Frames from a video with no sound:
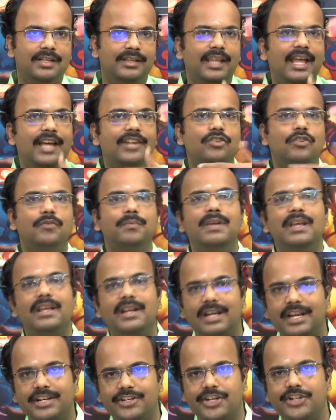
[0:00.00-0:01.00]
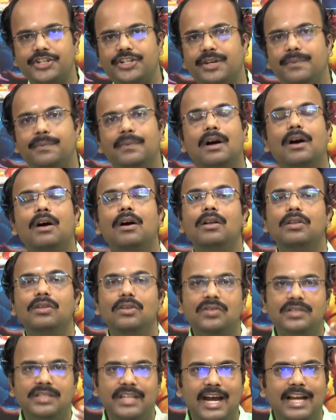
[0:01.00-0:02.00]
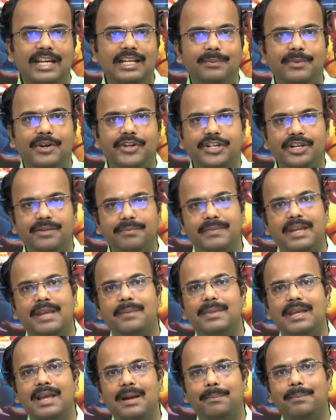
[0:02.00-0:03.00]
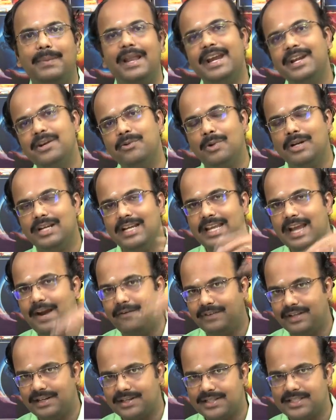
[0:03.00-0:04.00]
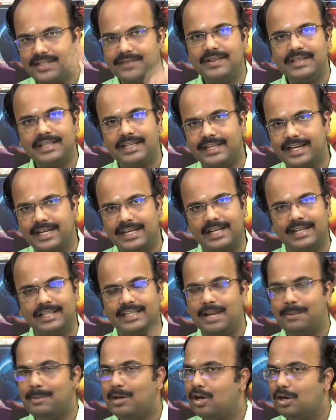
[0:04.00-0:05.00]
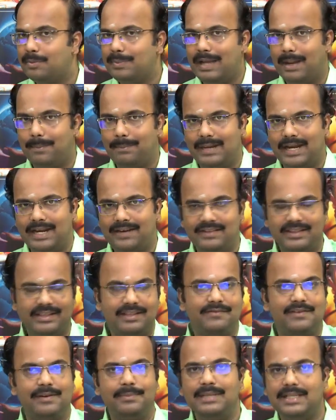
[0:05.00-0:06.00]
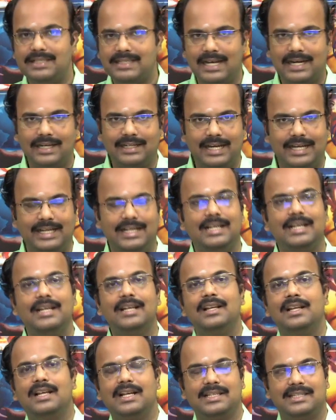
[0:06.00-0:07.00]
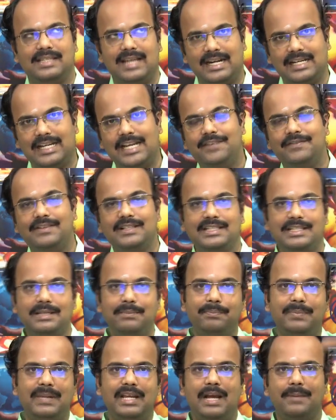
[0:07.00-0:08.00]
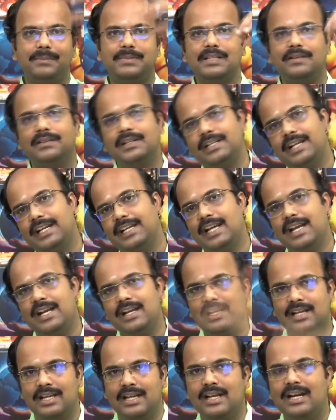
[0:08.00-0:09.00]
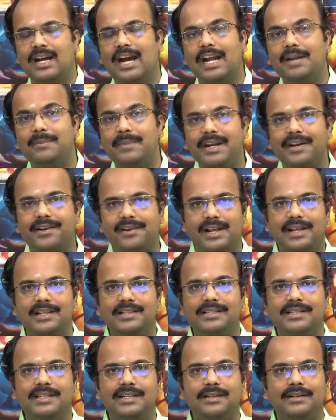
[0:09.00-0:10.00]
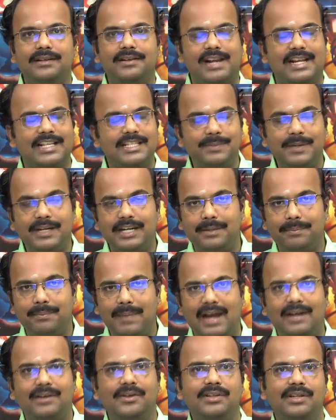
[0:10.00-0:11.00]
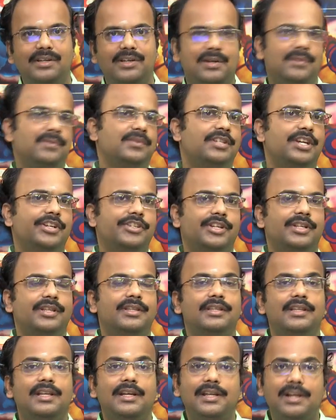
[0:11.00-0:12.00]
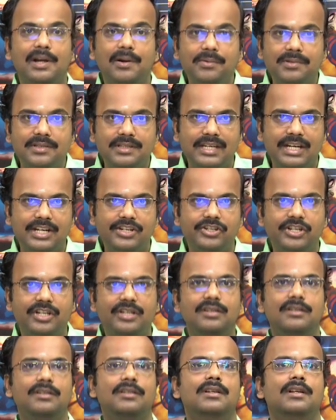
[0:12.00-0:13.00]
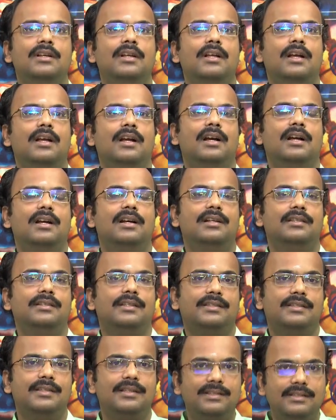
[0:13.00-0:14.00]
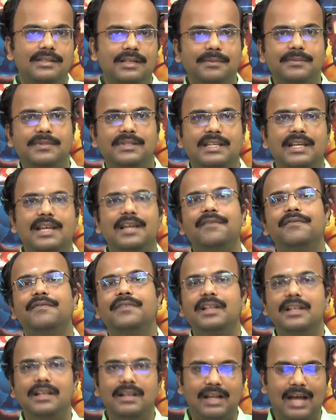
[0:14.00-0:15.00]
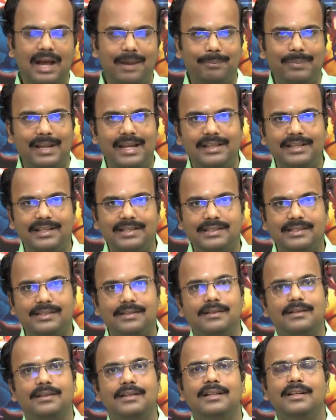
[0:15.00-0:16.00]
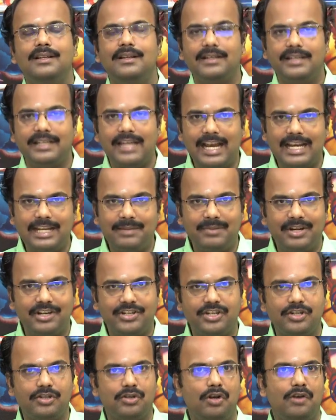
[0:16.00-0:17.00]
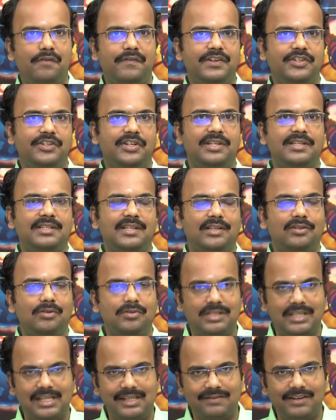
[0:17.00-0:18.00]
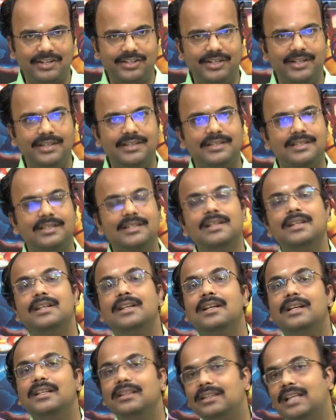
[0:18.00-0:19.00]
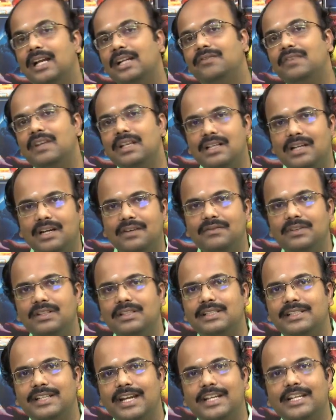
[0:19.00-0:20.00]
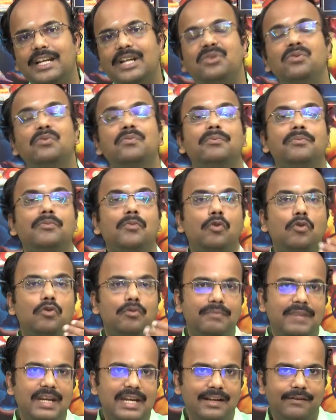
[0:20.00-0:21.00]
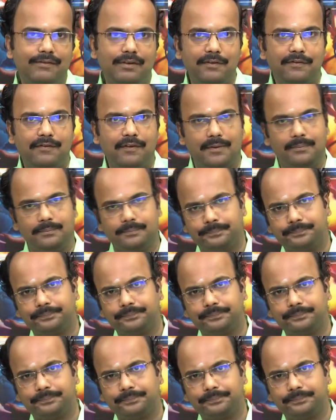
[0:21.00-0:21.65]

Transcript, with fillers: There should be a relationship. All those calibration may be applied only after receiving the data. They may not be applied with from the satellite. A satellite will simply observe the data and may transit transmit it back to the ground station. The ground station, uh, the systems there will apply this calibration coefficients and those equations that will convert the data to more meaningful form.